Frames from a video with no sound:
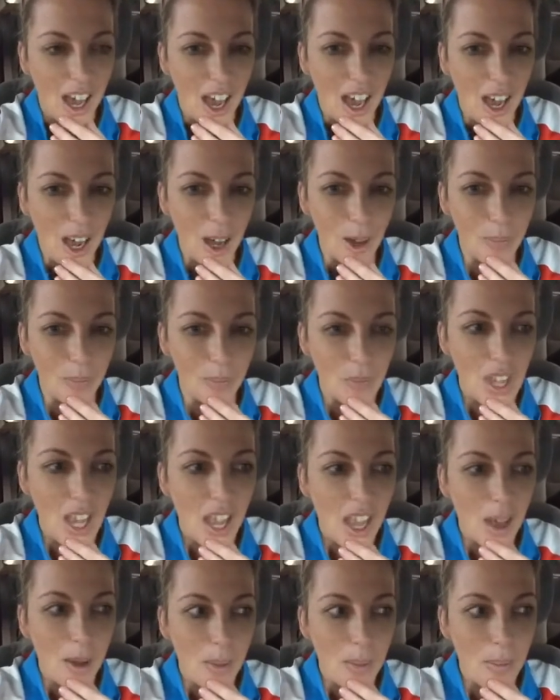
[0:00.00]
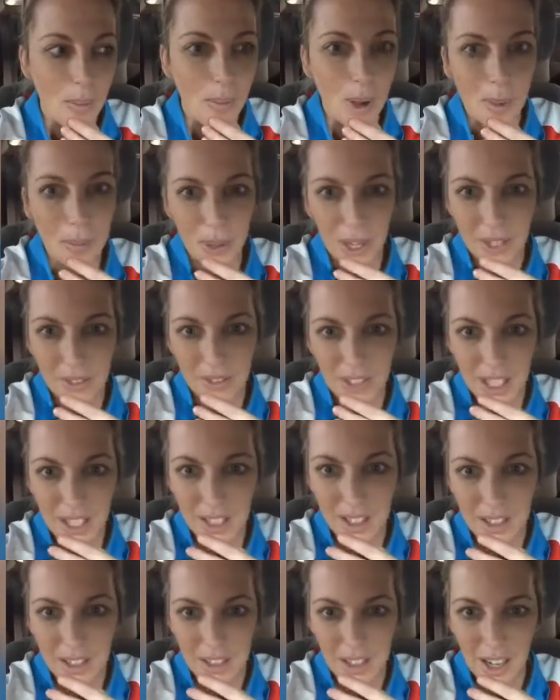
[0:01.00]
My birthday
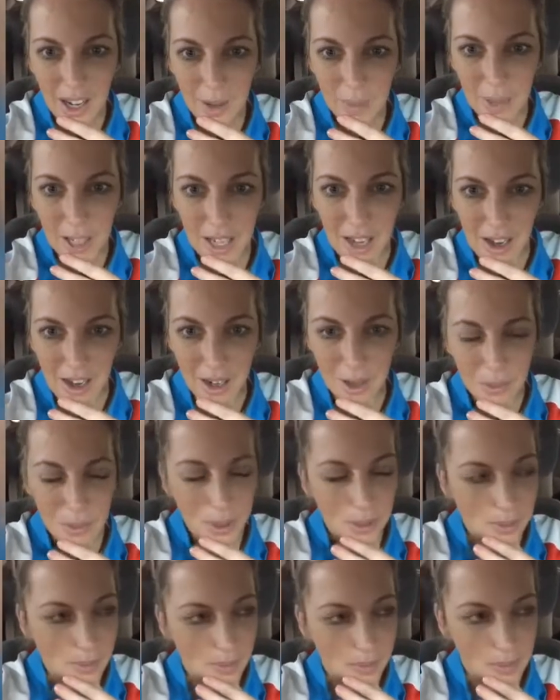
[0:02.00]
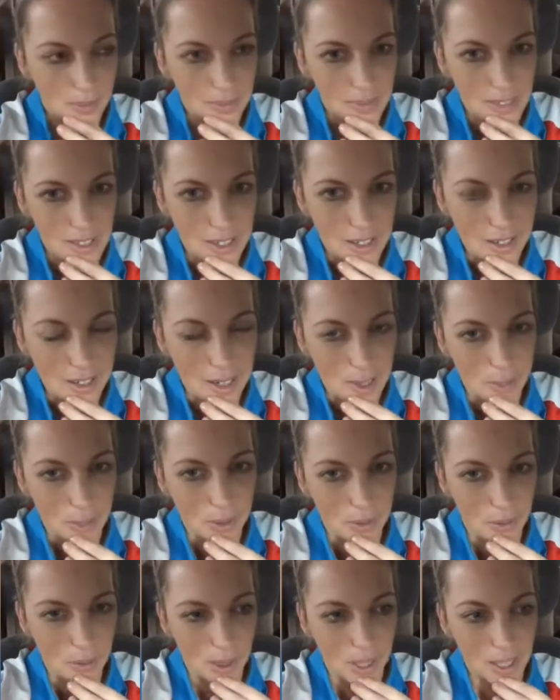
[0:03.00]
is coming up in a
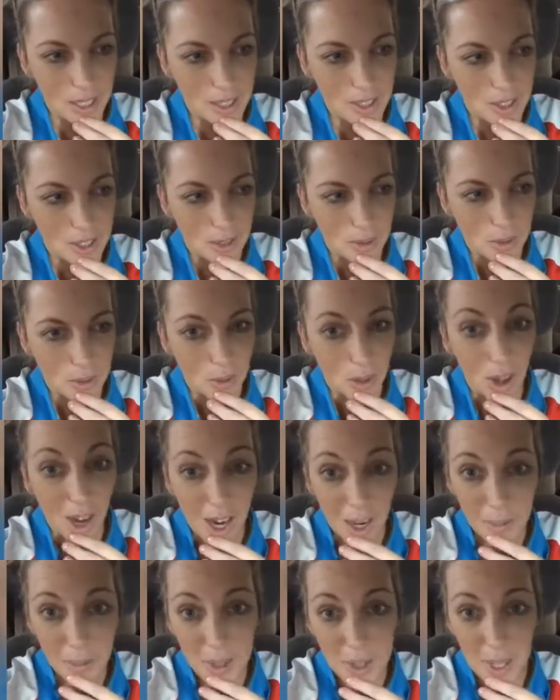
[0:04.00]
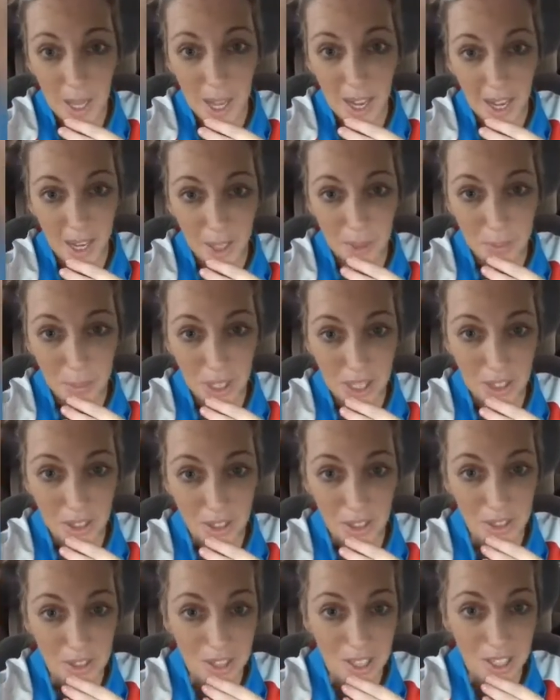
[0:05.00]
couple of weeks. I am sad
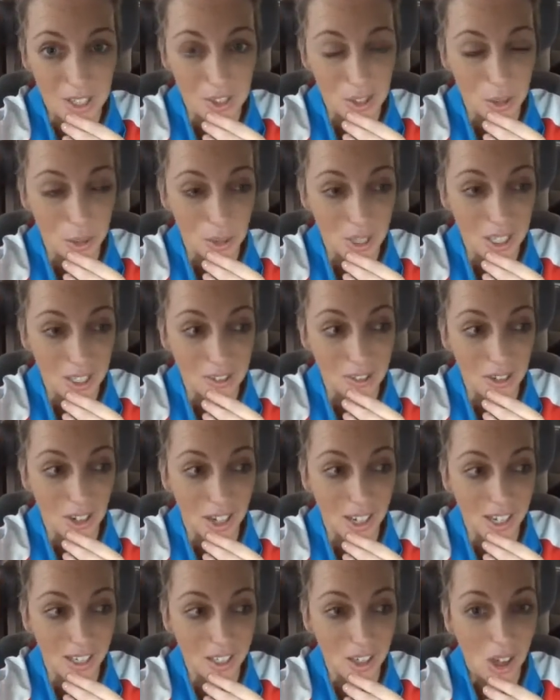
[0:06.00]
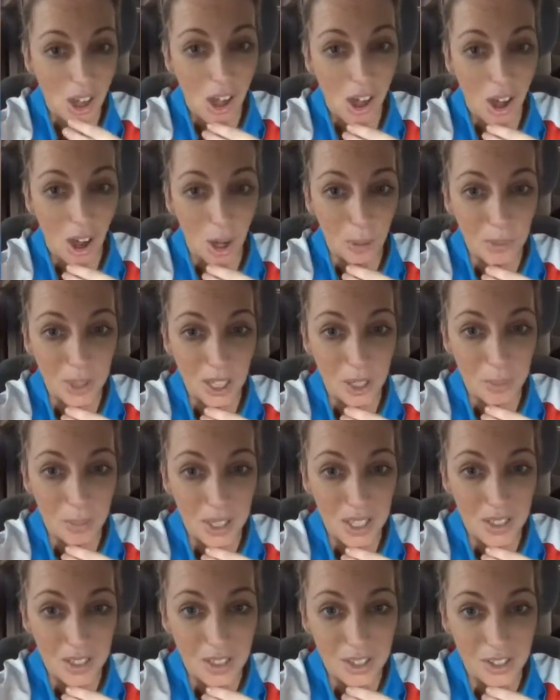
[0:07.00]
because it's looking like I'm going to
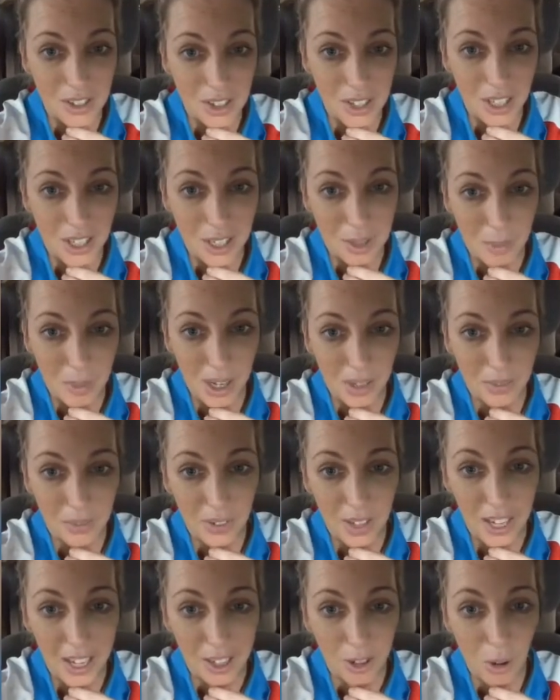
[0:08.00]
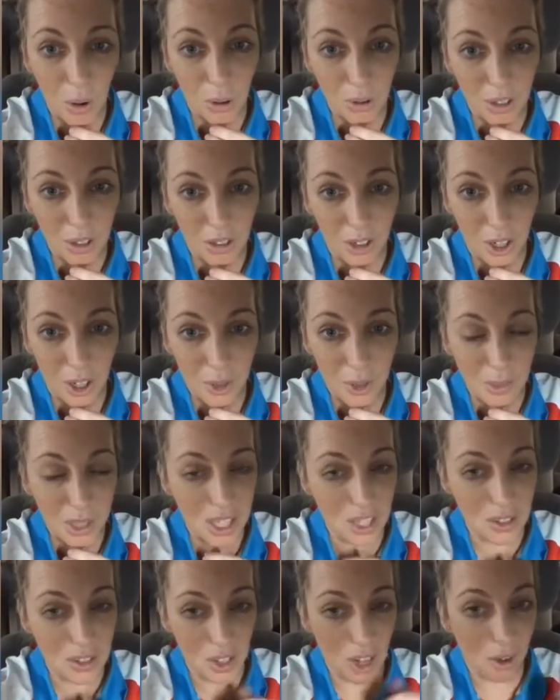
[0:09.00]
be sitting in my flat all alone
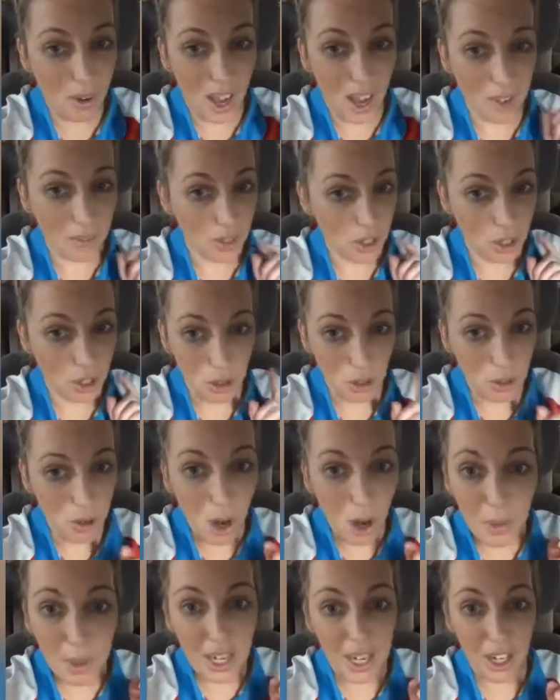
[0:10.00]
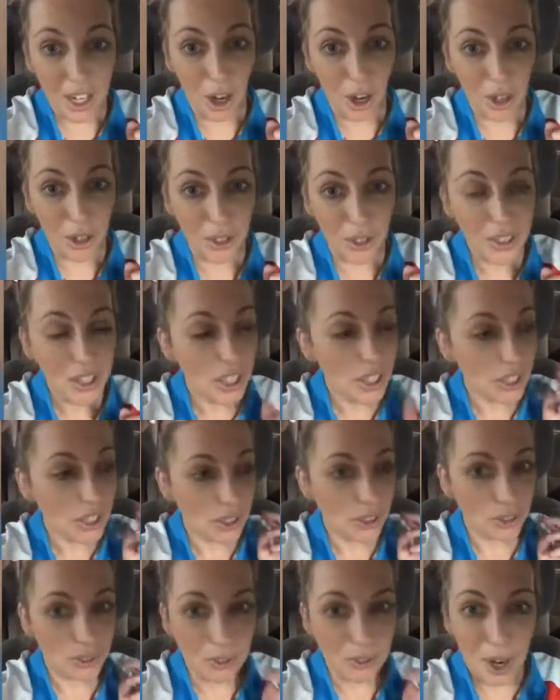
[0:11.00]
because I'll have nowhere to go,
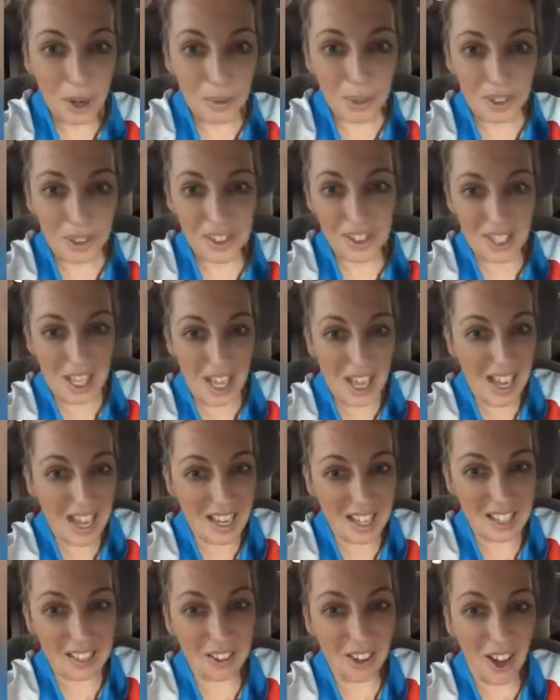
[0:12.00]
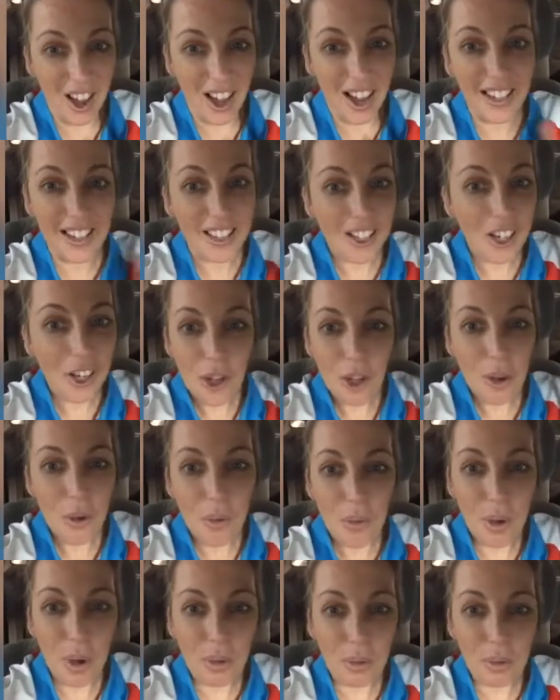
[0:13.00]
no one to see, like,
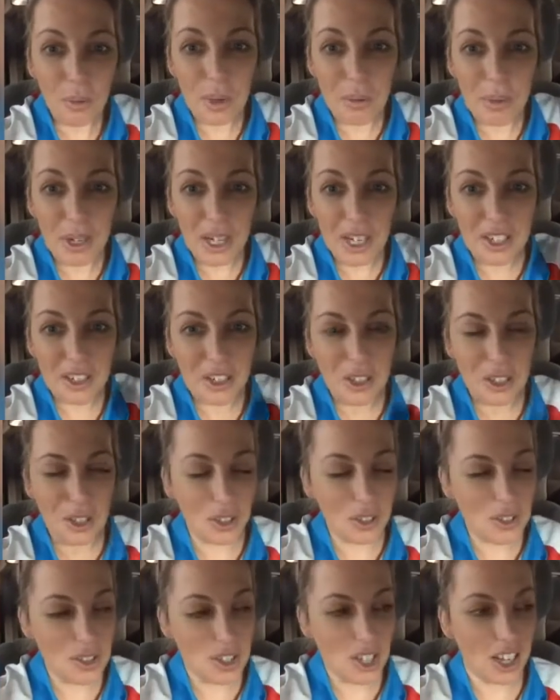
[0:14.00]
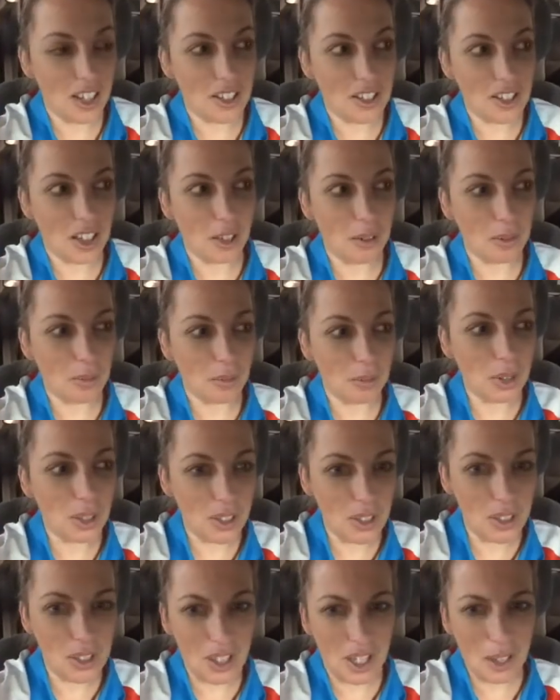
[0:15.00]
well, what am I going to do? So it's going
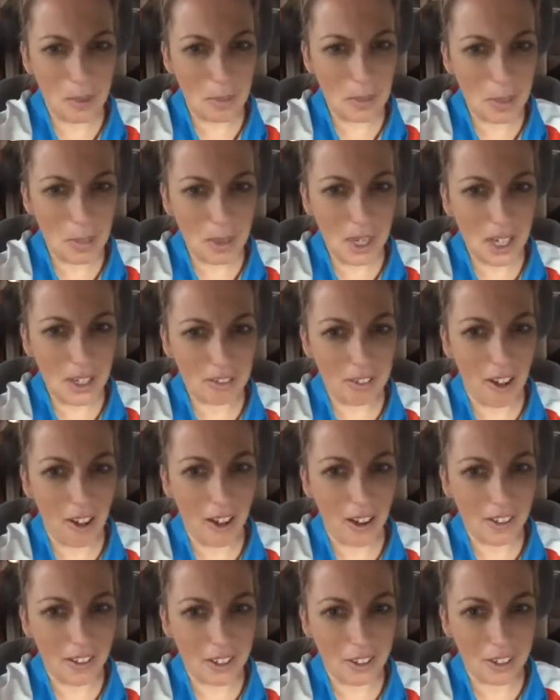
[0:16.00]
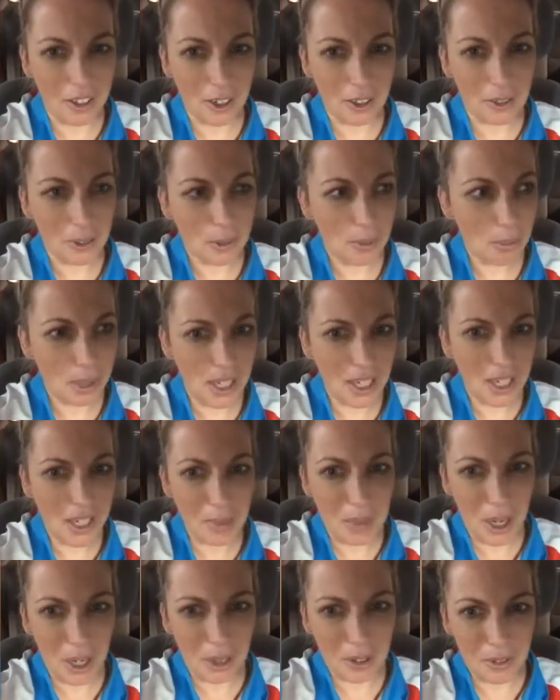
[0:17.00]
to be a bit like, you know, a bit
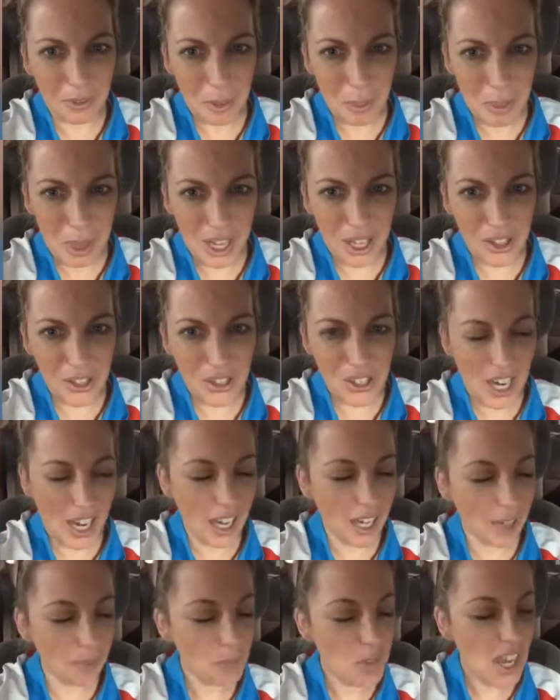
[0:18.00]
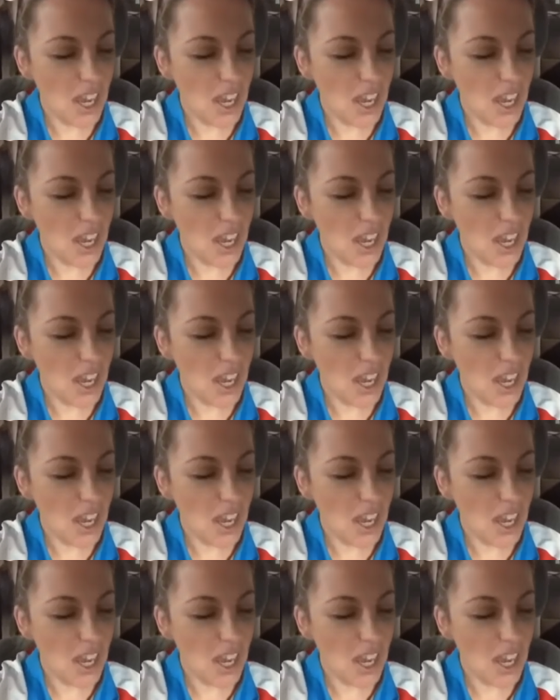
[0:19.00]
emo of a birthday.